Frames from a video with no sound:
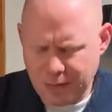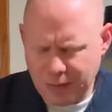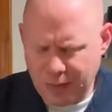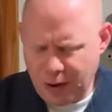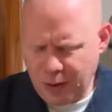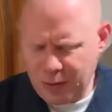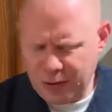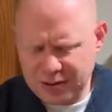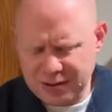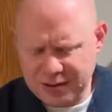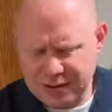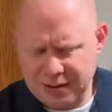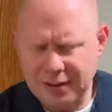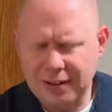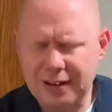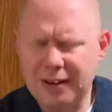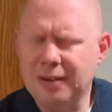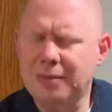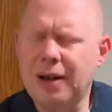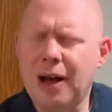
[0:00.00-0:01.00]
almost,
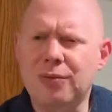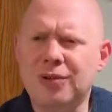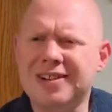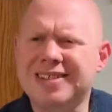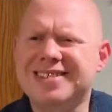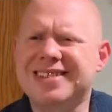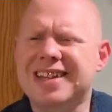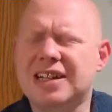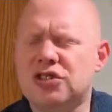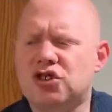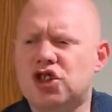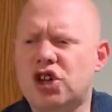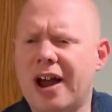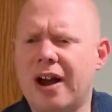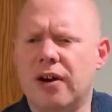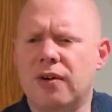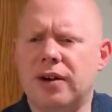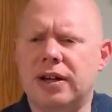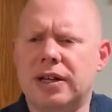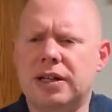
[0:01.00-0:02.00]
I want to say
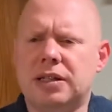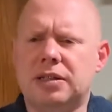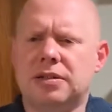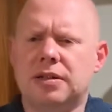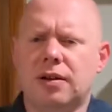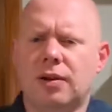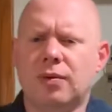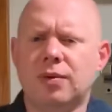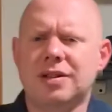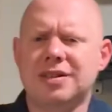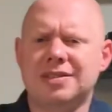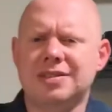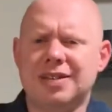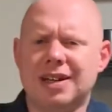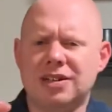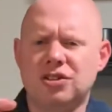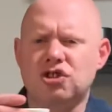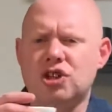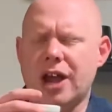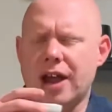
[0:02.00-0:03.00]
cherries. I want to
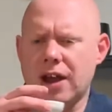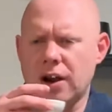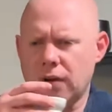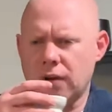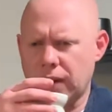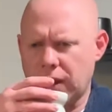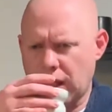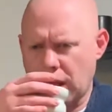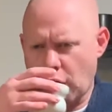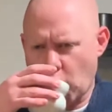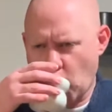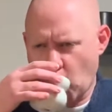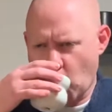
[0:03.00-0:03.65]
say cherry.